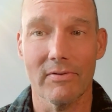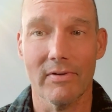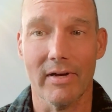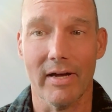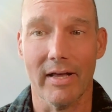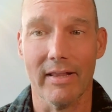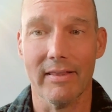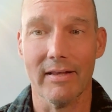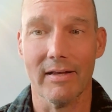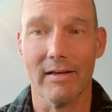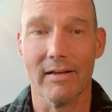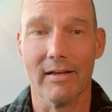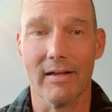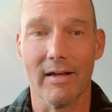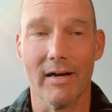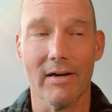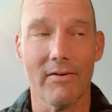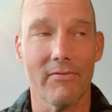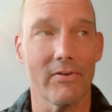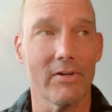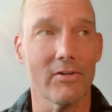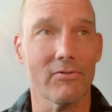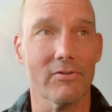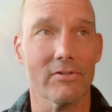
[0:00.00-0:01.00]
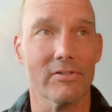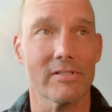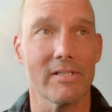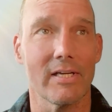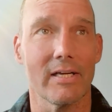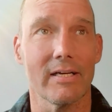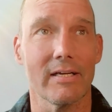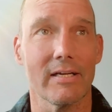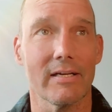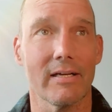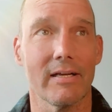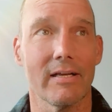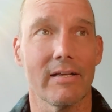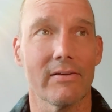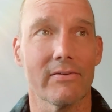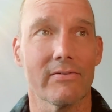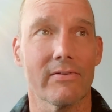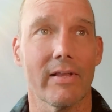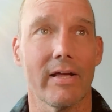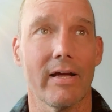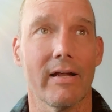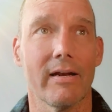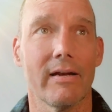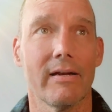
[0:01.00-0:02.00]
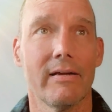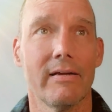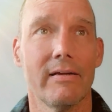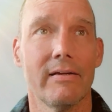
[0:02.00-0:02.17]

I think, kind of interesting is that